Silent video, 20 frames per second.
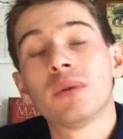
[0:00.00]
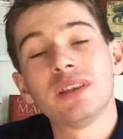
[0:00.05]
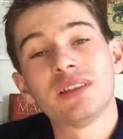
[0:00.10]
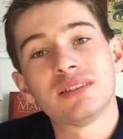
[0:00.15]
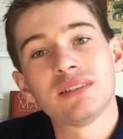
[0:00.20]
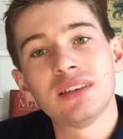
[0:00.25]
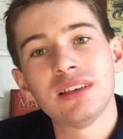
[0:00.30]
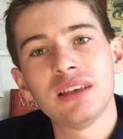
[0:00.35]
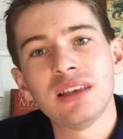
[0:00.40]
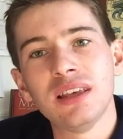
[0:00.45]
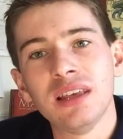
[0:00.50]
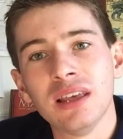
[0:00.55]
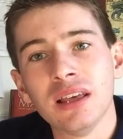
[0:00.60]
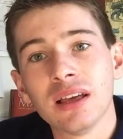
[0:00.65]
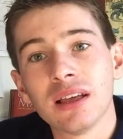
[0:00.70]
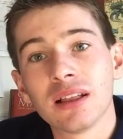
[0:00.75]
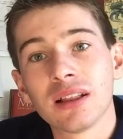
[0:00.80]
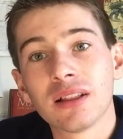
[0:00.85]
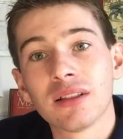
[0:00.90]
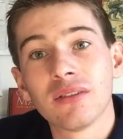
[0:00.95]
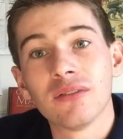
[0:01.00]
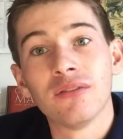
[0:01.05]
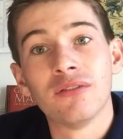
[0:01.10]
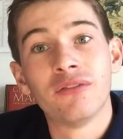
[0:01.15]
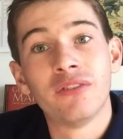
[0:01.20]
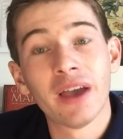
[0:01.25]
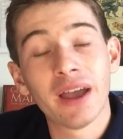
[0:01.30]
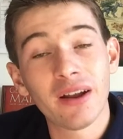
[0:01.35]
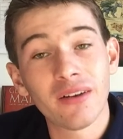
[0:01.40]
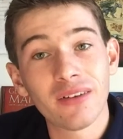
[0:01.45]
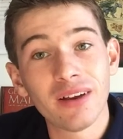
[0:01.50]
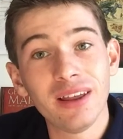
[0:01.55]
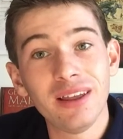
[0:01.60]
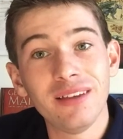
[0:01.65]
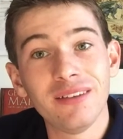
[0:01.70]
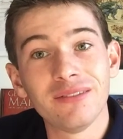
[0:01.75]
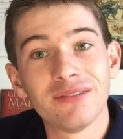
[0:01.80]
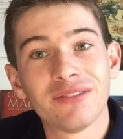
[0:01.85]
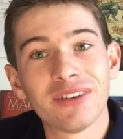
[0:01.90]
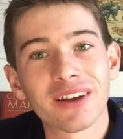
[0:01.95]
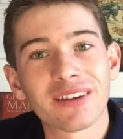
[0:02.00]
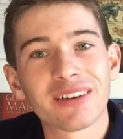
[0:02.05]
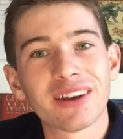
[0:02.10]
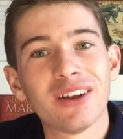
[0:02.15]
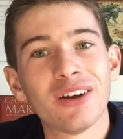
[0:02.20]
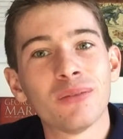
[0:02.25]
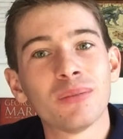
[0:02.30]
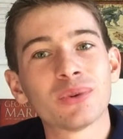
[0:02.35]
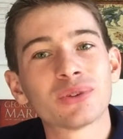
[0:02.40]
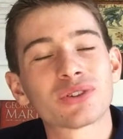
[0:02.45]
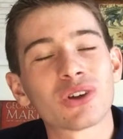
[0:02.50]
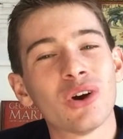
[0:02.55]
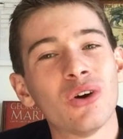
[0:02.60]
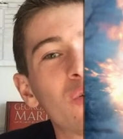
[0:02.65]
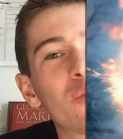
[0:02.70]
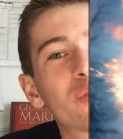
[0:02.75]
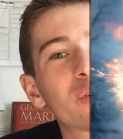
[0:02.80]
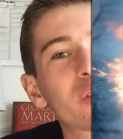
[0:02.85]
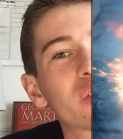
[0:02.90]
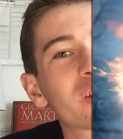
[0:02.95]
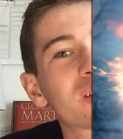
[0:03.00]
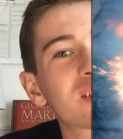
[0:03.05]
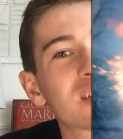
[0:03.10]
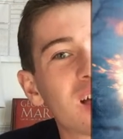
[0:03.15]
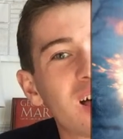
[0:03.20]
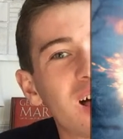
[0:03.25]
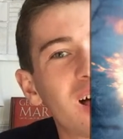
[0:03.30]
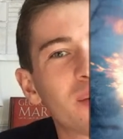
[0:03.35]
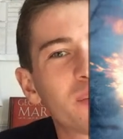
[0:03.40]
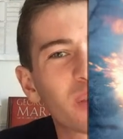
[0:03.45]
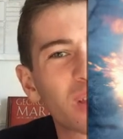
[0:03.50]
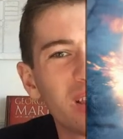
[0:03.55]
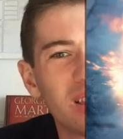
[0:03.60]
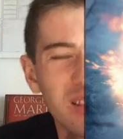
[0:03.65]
we see very, very almost over-the-top